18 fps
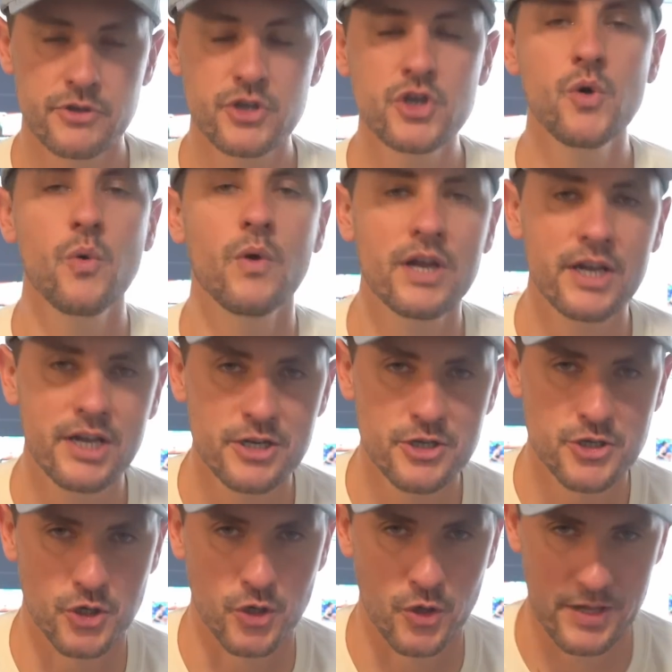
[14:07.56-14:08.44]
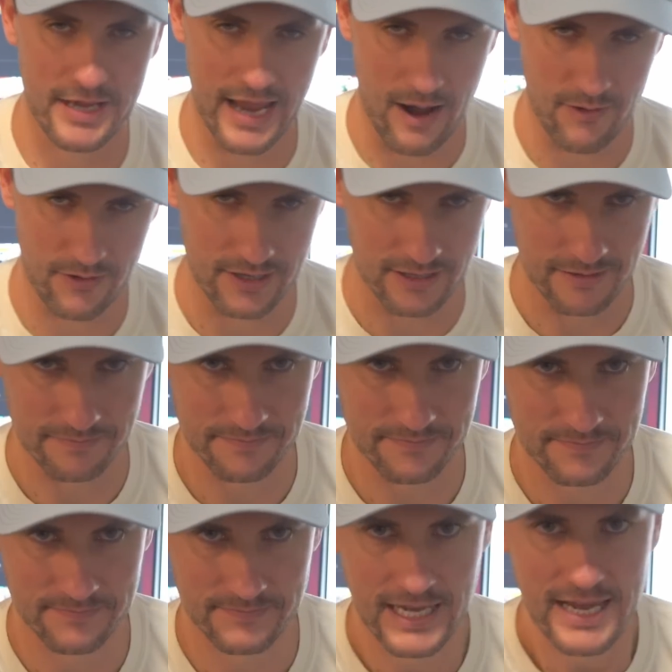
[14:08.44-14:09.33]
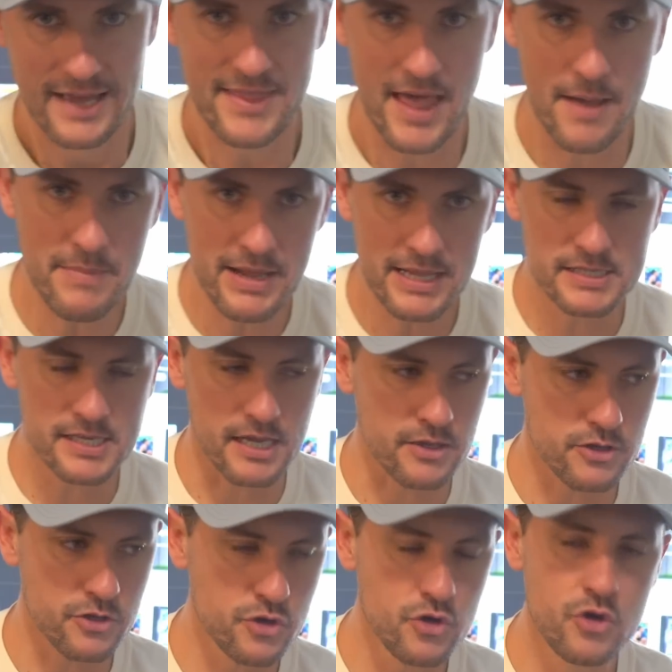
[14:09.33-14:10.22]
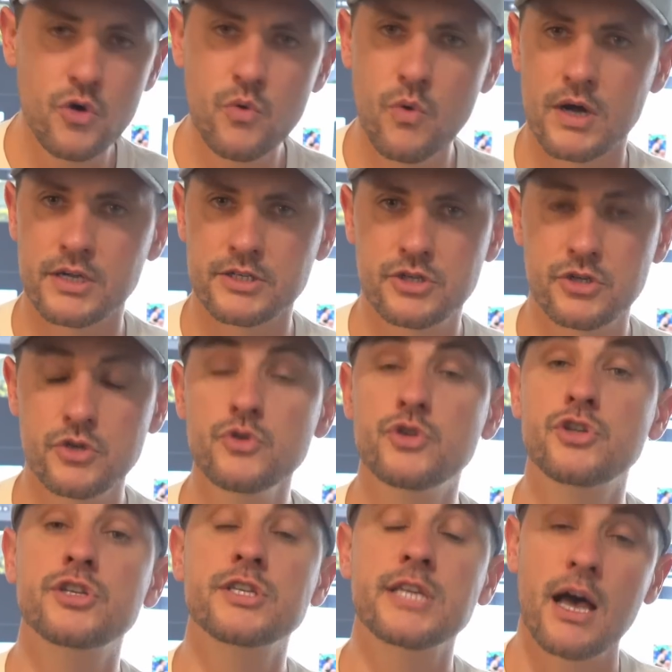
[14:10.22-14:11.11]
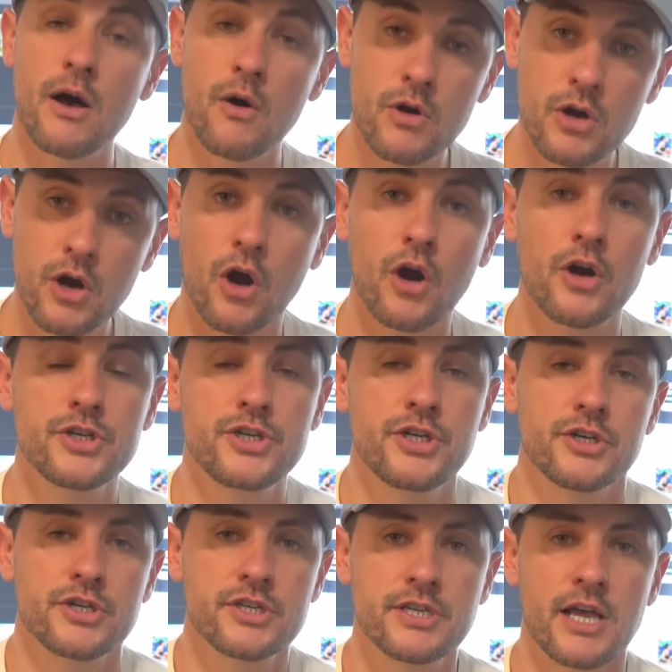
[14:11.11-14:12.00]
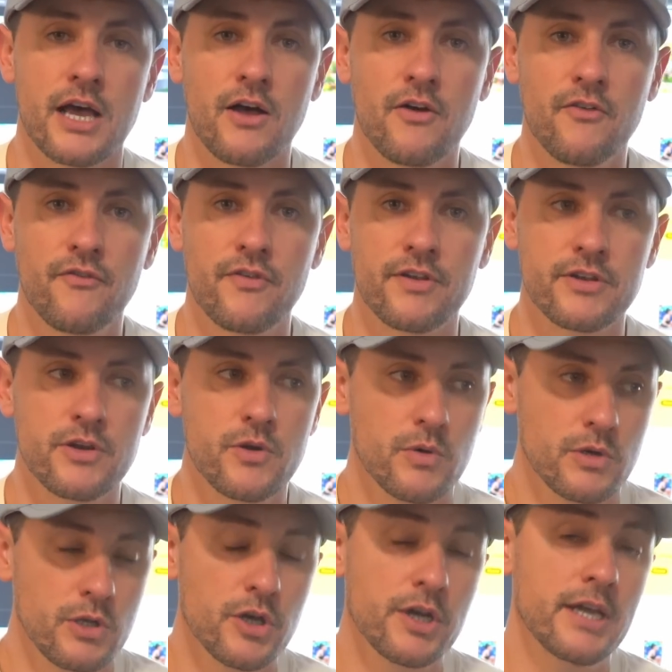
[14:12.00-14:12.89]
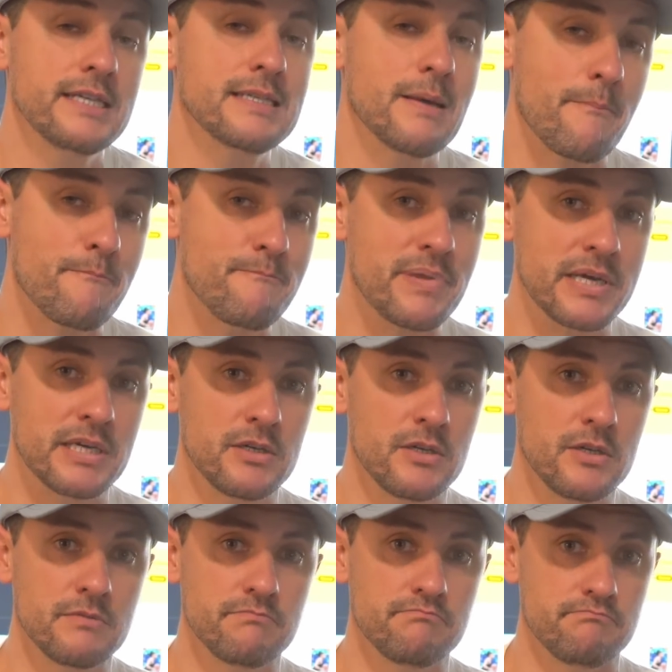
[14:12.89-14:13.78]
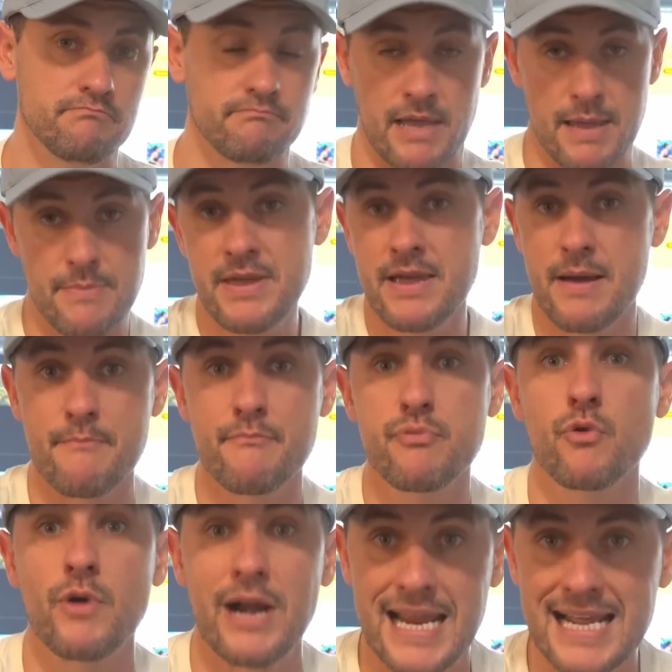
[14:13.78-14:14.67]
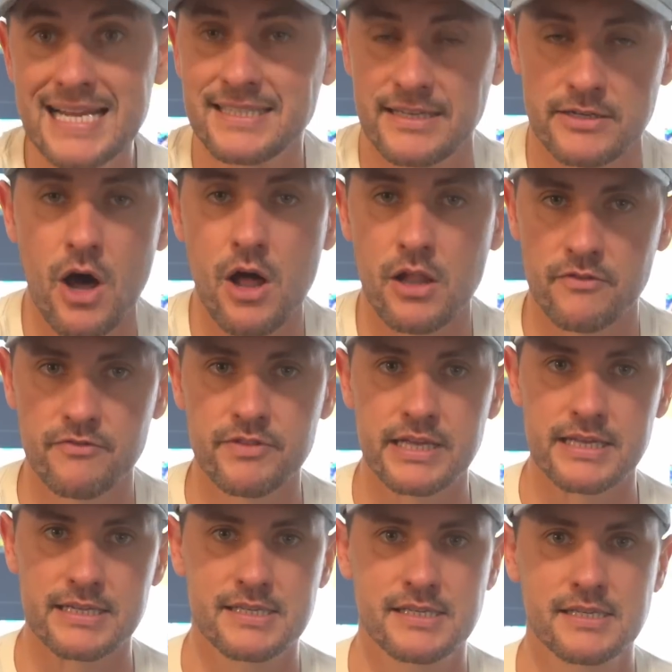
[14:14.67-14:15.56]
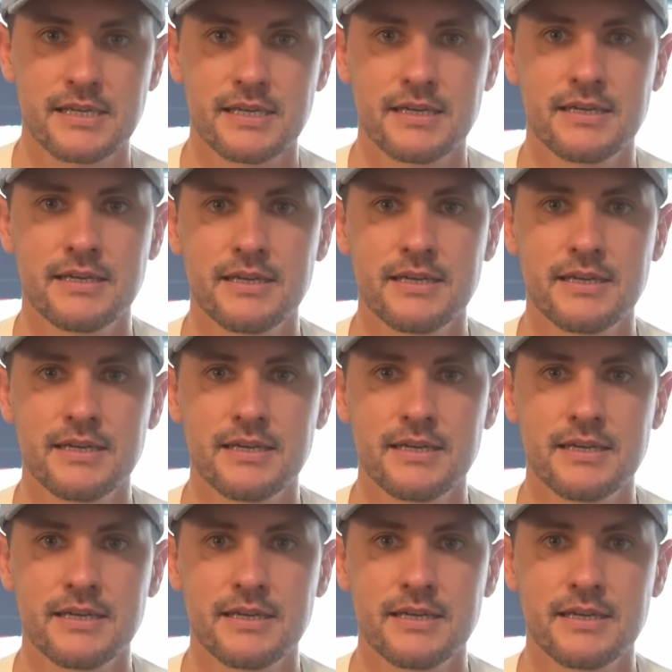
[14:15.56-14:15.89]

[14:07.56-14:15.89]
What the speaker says: You want to control the outcome. That means that you want to sell cards yourself and you are looking to build maybe a brand in all of this.